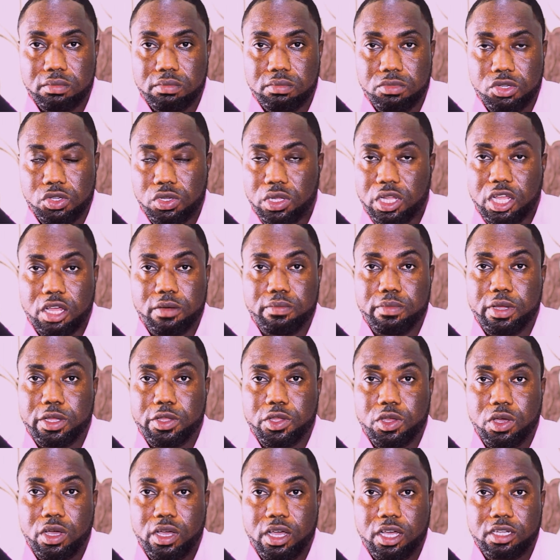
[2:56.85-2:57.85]
Music can make
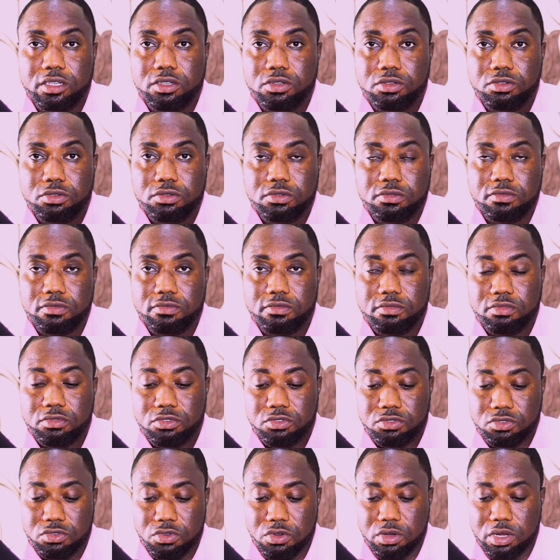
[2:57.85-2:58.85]
your heart
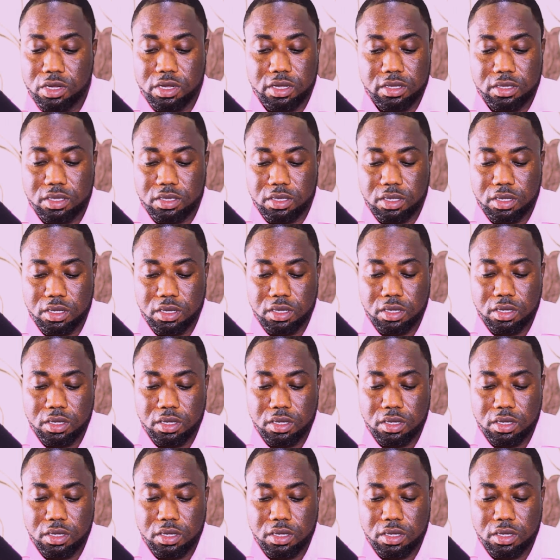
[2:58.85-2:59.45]
so healthy.